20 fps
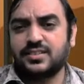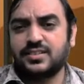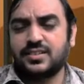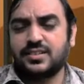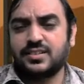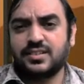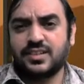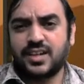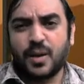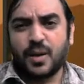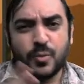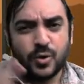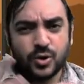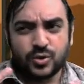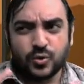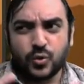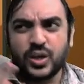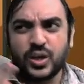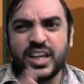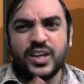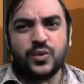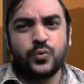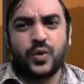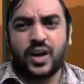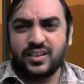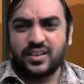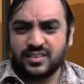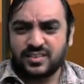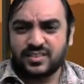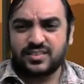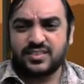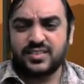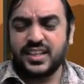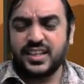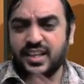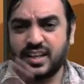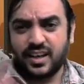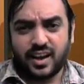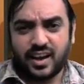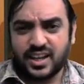uh, about only once
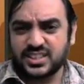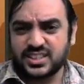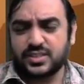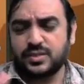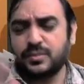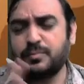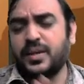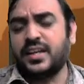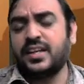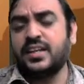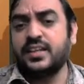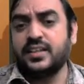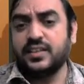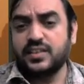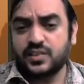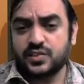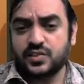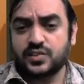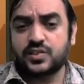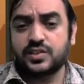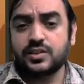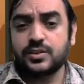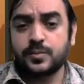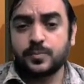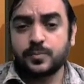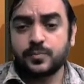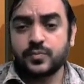in last many years.